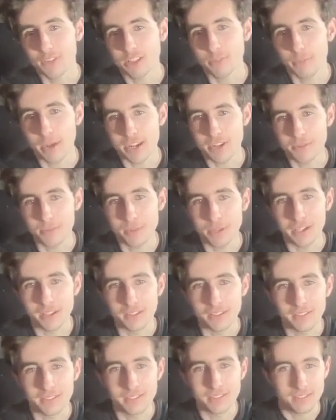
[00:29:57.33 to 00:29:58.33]
this page
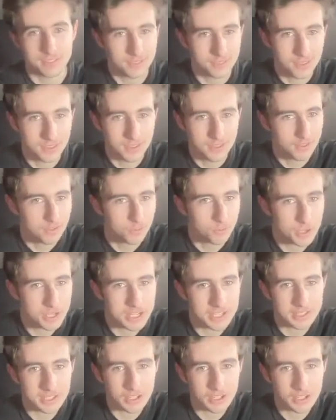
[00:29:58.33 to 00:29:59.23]
because we need